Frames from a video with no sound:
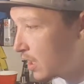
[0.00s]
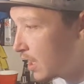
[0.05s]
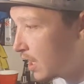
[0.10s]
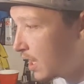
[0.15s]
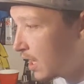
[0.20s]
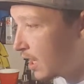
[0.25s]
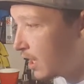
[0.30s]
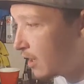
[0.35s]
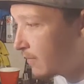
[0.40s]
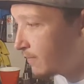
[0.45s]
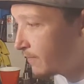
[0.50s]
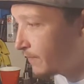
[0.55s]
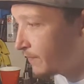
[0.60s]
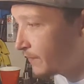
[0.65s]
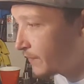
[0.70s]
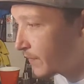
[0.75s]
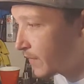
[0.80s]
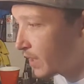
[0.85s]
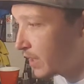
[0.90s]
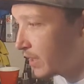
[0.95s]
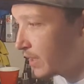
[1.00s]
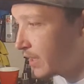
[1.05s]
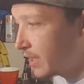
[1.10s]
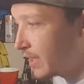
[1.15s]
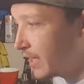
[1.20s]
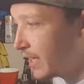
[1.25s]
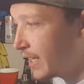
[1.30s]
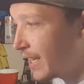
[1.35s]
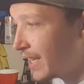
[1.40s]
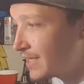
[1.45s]

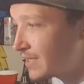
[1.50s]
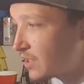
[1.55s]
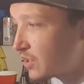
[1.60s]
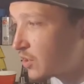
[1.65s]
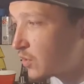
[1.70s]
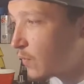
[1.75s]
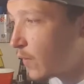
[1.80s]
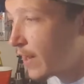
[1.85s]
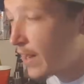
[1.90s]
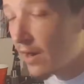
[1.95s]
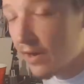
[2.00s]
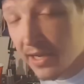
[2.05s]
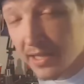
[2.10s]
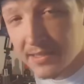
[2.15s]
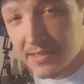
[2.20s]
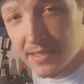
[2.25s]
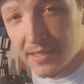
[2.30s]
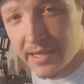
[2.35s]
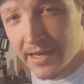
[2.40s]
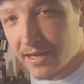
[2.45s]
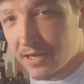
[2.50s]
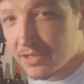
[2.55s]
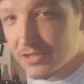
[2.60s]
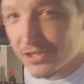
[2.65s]
It has a square insulator,